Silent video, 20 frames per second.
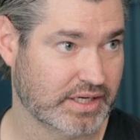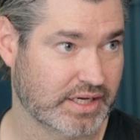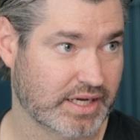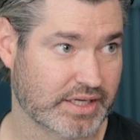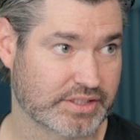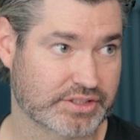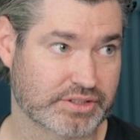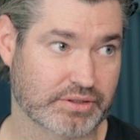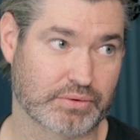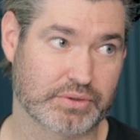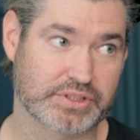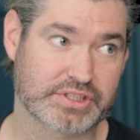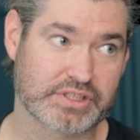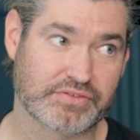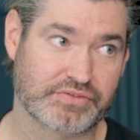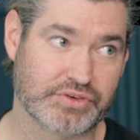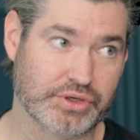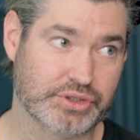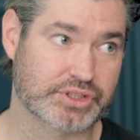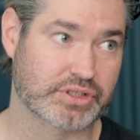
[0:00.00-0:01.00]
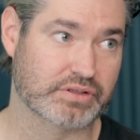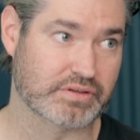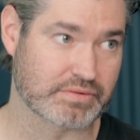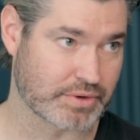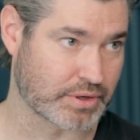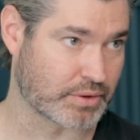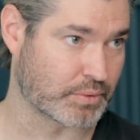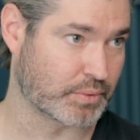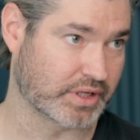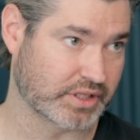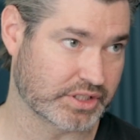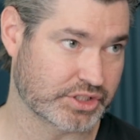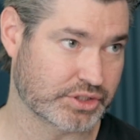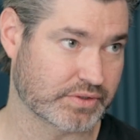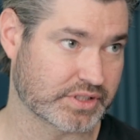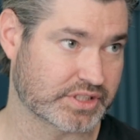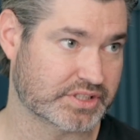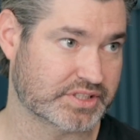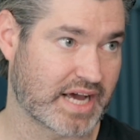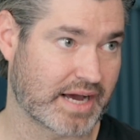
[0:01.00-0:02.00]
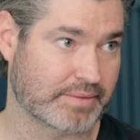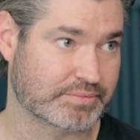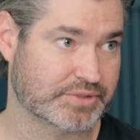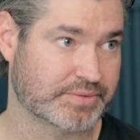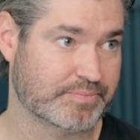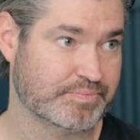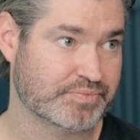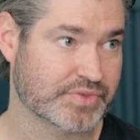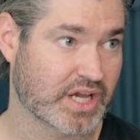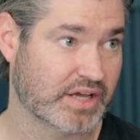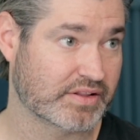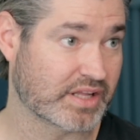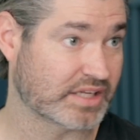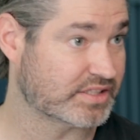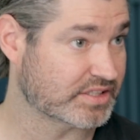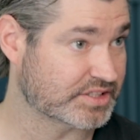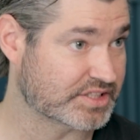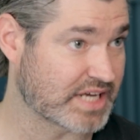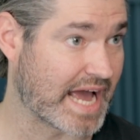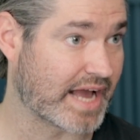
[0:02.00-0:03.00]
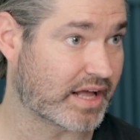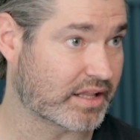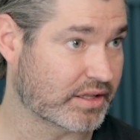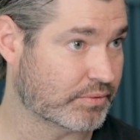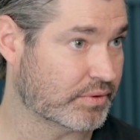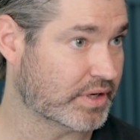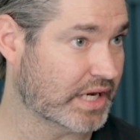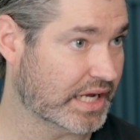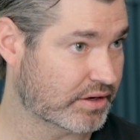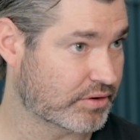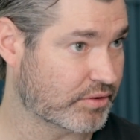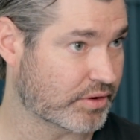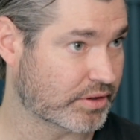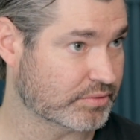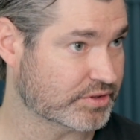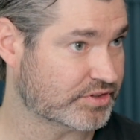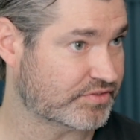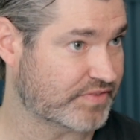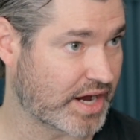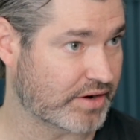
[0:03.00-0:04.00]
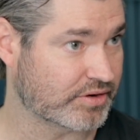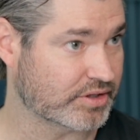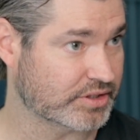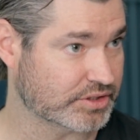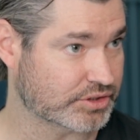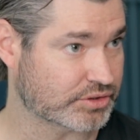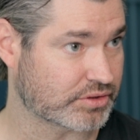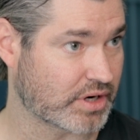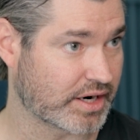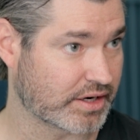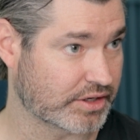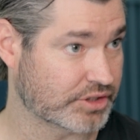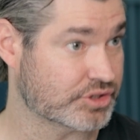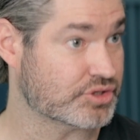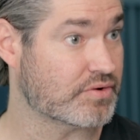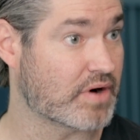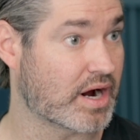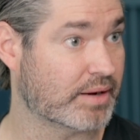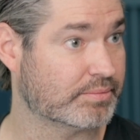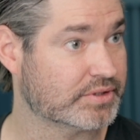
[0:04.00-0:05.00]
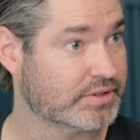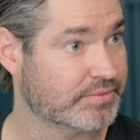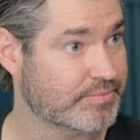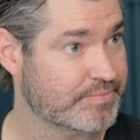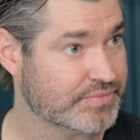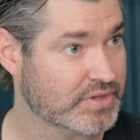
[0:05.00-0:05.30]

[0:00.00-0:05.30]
And so it wasn't a future that we were willing to accept. And that's exactly what Acorn was founded to try to interrupt.